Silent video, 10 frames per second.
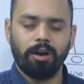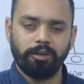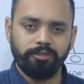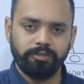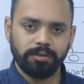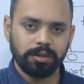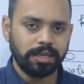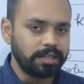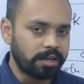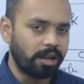of
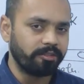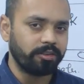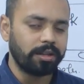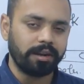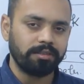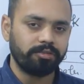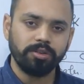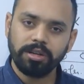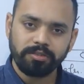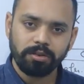heat transfer that is the
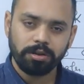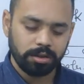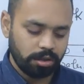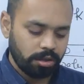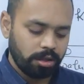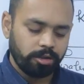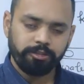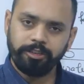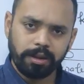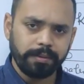Fourier's law
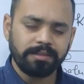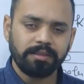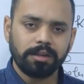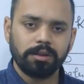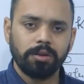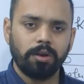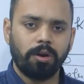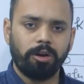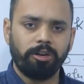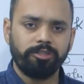very basic
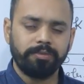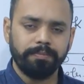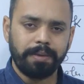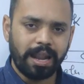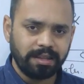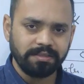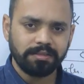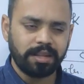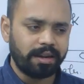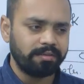of
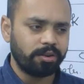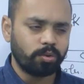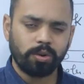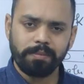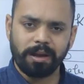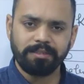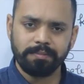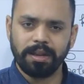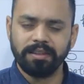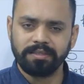balance that is the total mass
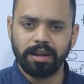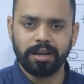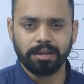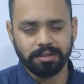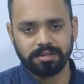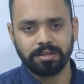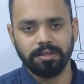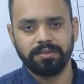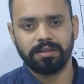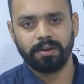balance at
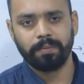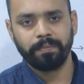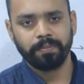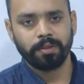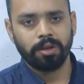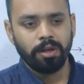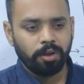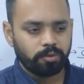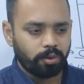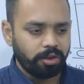unsteady state
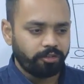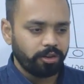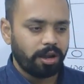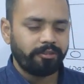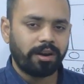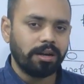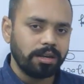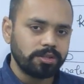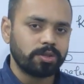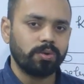so if you have
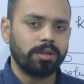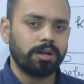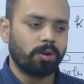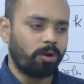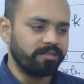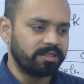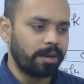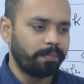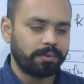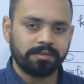understood the
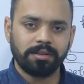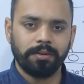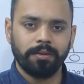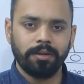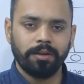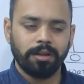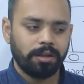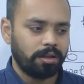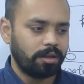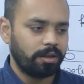concepts
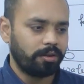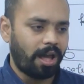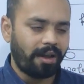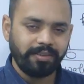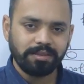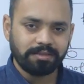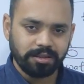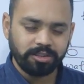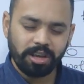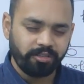having
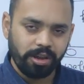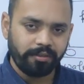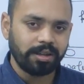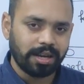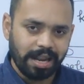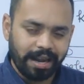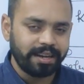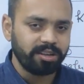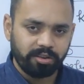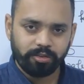if you have the
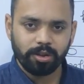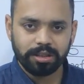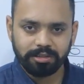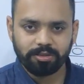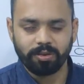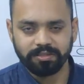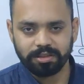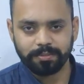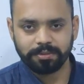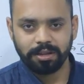clarity of all these
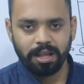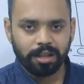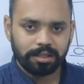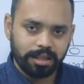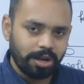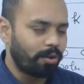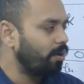concepts then